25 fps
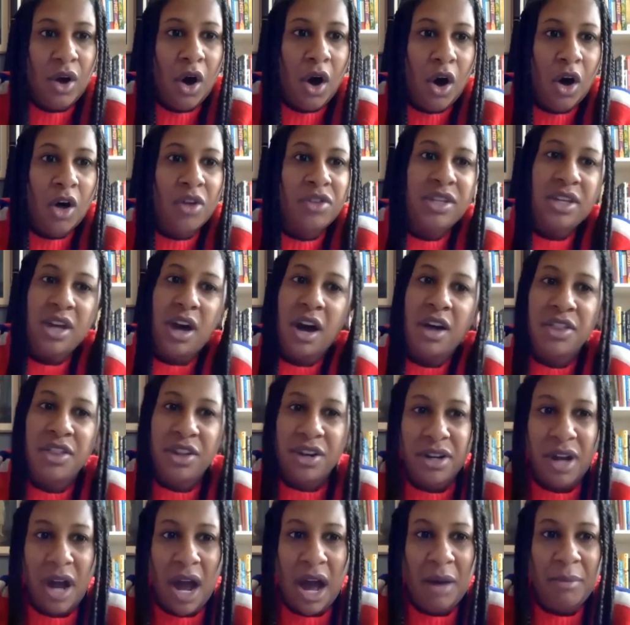all the
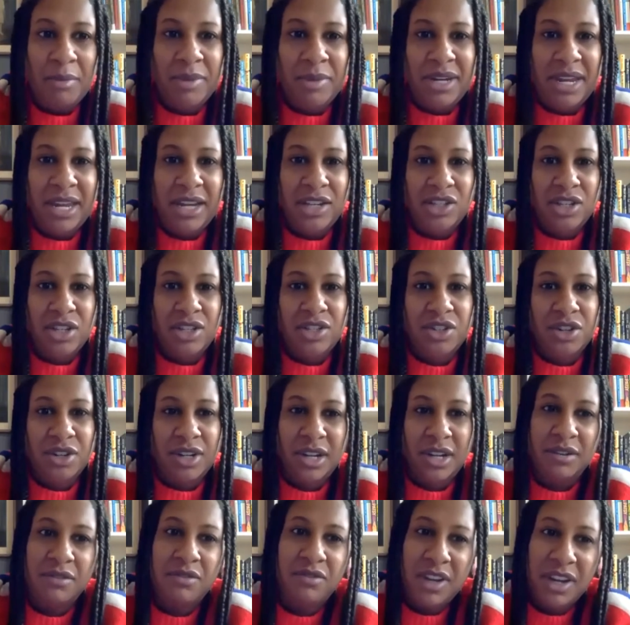other combinations or
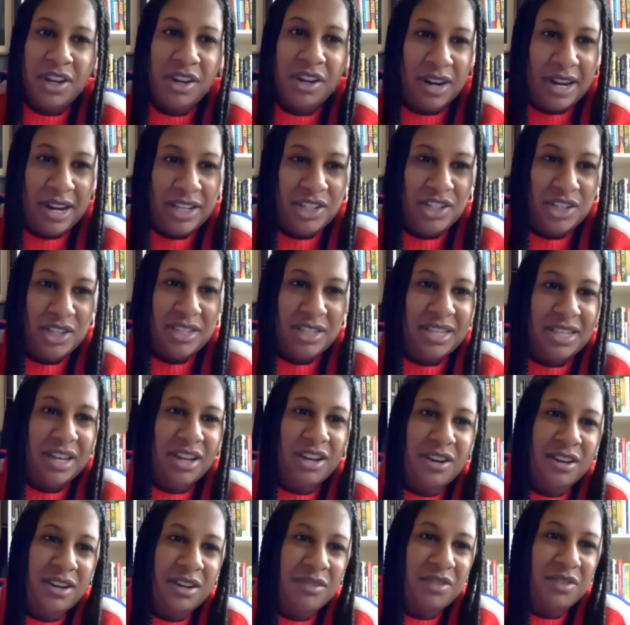configurations that
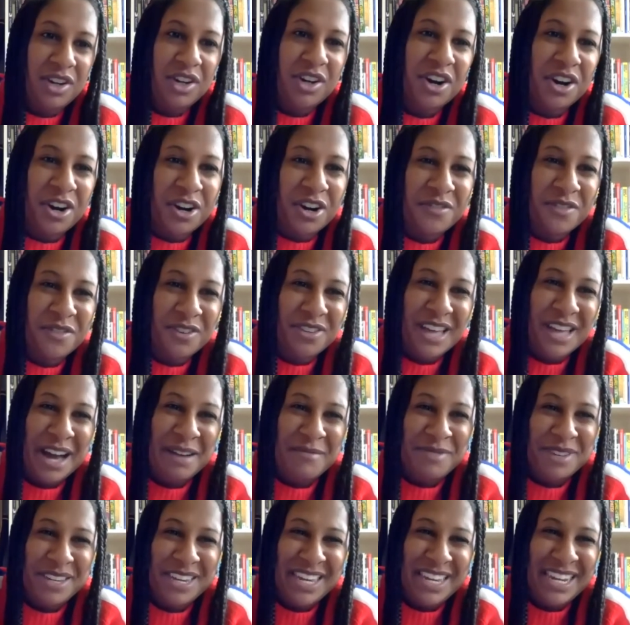could have occurred for
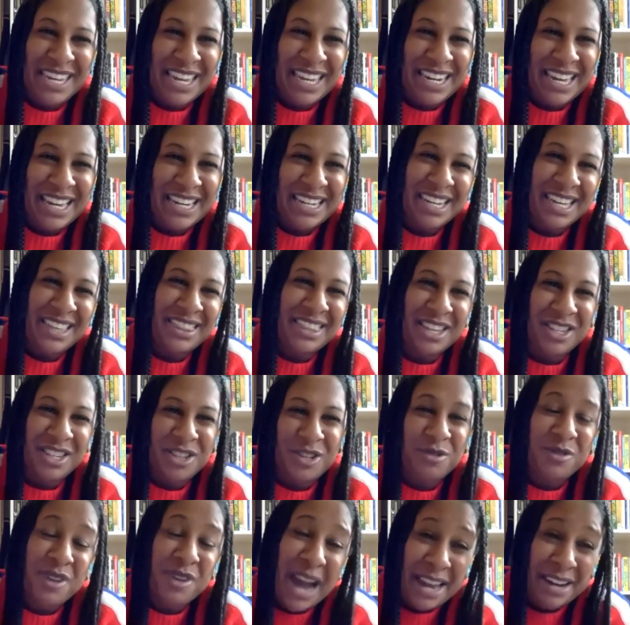that beginning and ending that
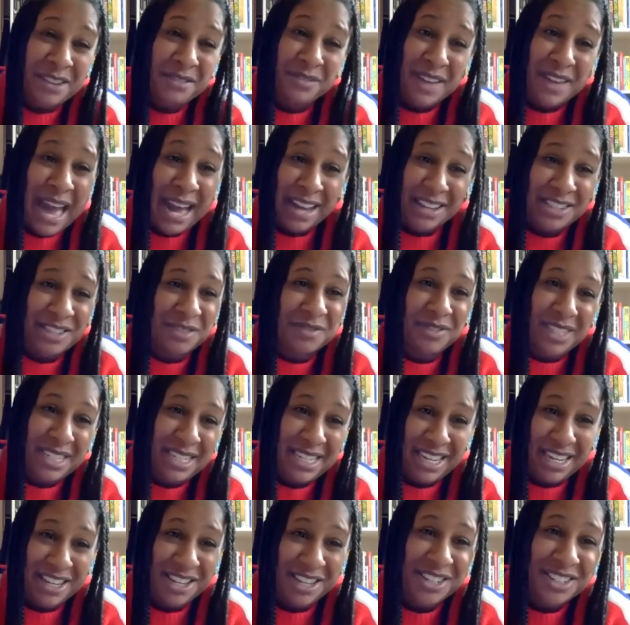you kind of actively
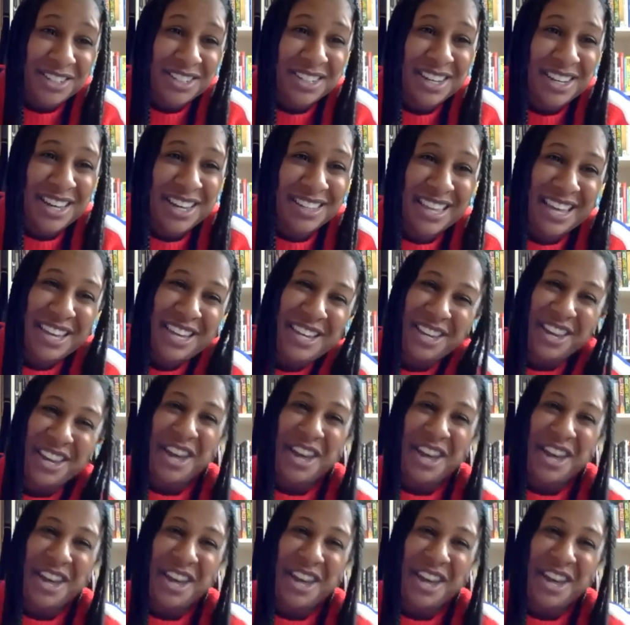killed. Like